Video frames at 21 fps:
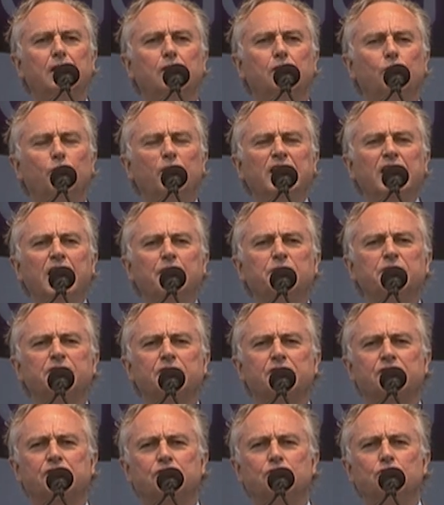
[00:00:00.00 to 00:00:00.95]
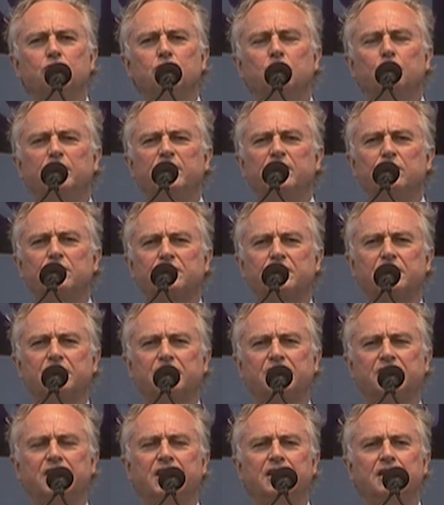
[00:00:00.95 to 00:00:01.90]
When I was at school, we used to
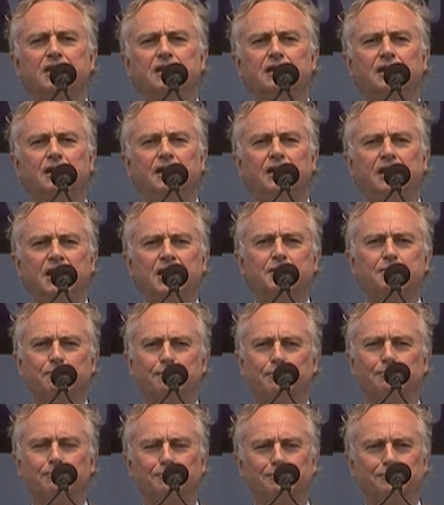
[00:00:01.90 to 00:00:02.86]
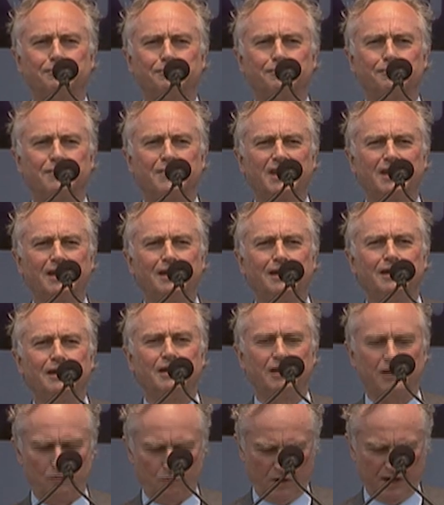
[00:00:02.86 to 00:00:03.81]
sing a hymn.
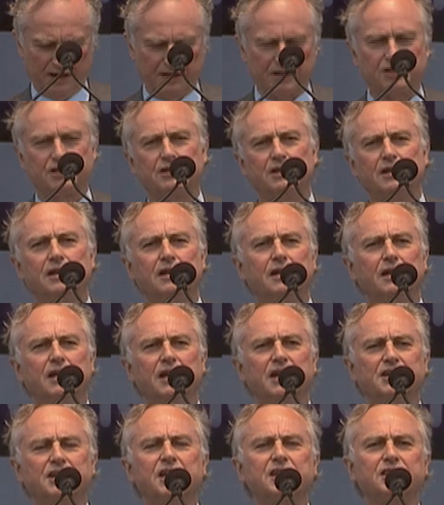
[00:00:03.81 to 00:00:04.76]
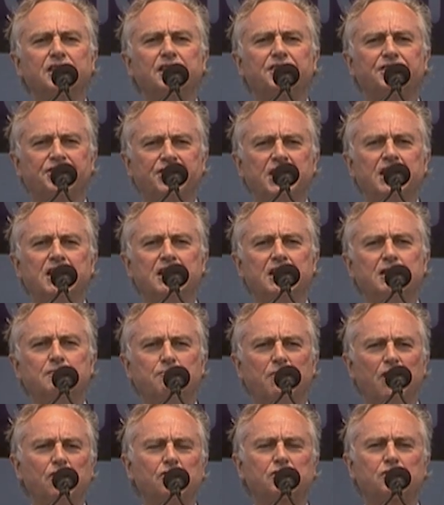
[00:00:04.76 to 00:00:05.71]
It went, "It is a
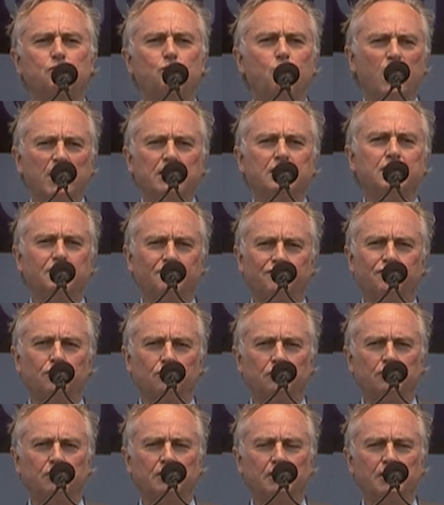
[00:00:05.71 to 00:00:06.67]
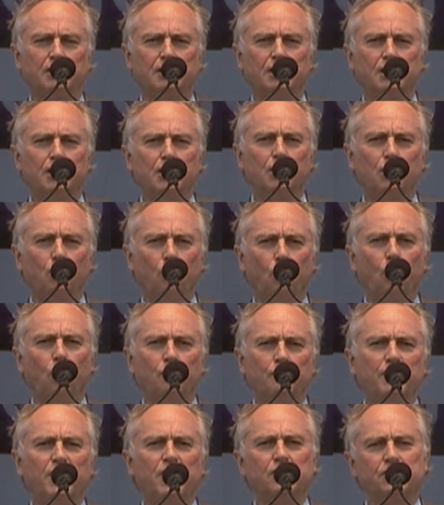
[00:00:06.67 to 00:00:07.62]
thing most wonderful,
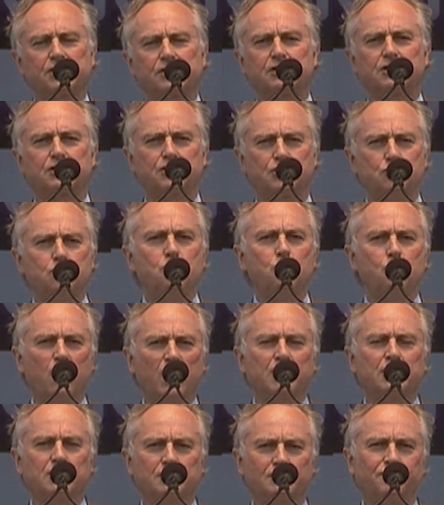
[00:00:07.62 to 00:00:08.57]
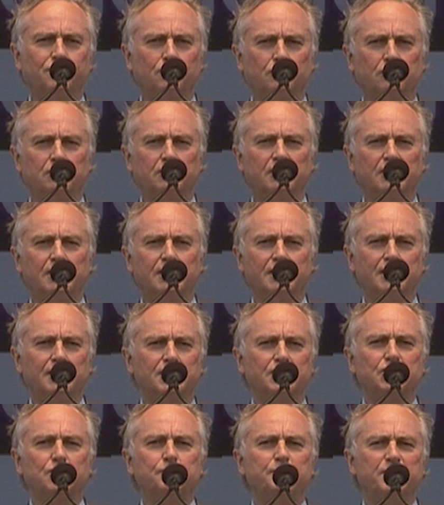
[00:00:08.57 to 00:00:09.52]
almost too wonderful
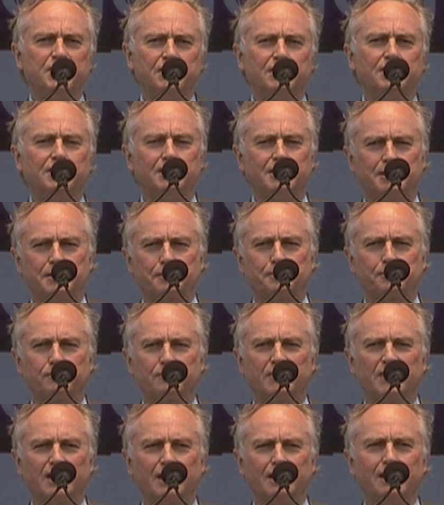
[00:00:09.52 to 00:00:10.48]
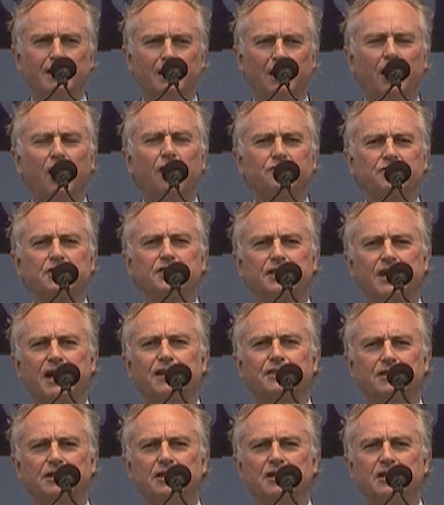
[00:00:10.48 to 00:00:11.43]
to be." After
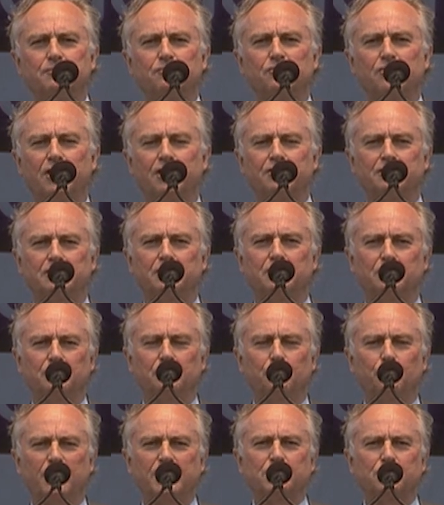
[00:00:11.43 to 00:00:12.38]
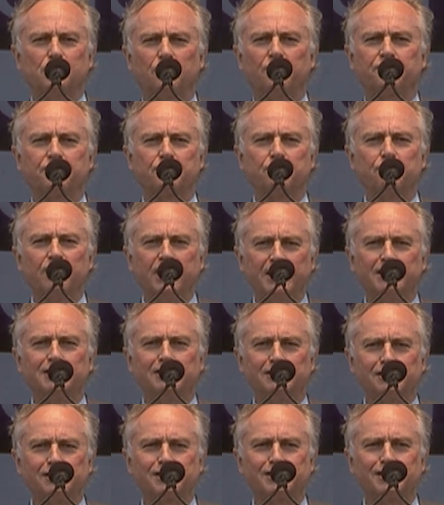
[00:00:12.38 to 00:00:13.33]
that, the hymn rather went off the
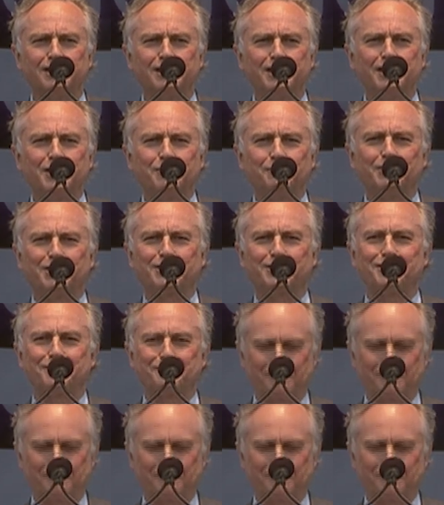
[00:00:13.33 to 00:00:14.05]
rails, but